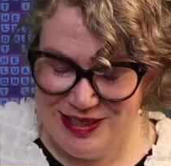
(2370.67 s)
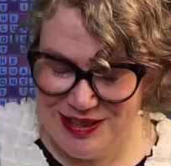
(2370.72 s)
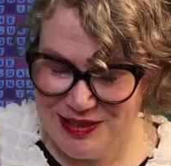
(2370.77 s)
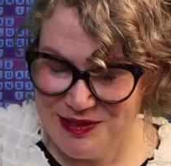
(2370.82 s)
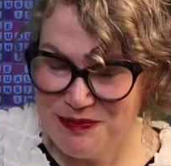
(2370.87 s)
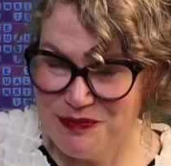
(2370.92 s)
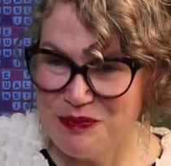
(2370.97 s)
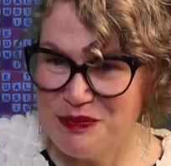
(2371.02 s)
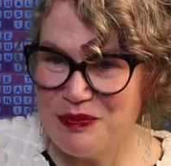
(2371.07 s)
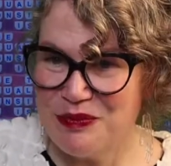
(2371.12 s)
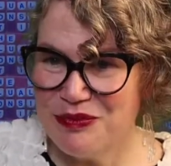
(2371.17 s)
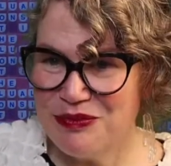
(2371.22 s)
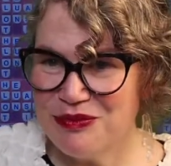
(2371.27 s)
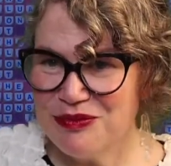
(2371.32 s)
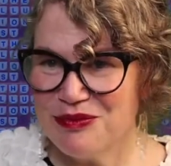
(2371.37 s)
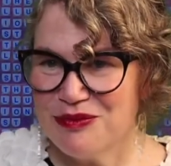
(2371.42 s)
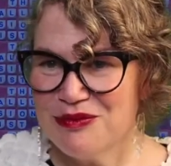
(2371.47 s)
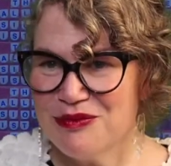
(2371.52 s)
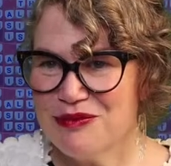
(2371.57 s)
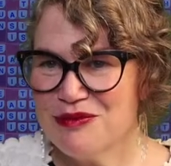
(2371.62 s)
Which are the
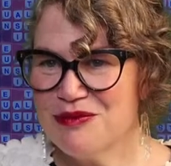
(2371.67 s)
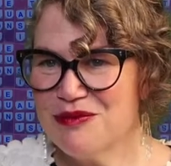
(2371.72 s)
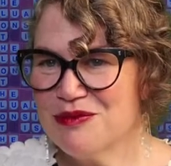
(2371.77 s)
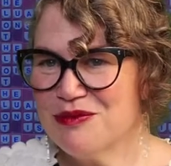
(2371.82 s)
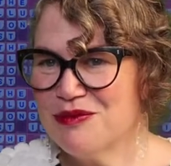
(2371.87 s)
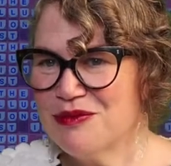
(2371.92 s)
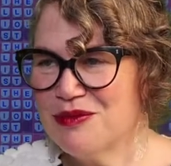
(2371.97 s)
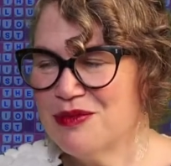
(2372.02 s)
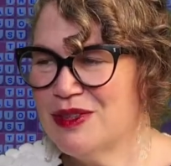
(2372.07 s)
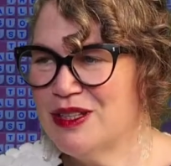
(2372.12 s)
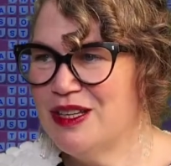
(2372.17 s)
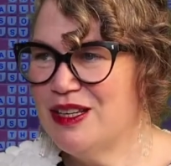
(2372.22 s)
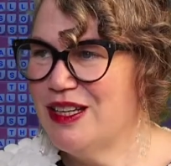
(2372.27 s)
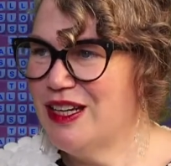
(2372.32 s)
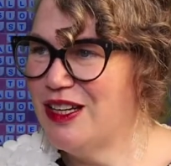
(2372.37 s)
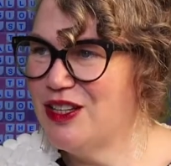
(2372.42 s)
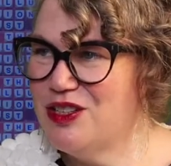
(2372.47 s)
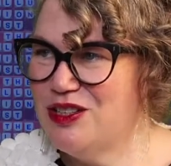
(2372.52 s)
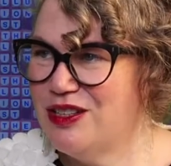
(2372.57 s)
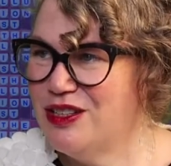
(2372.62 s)
healthy ones? Which are
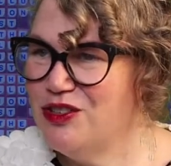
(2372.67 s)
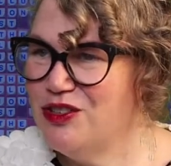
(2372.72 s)
the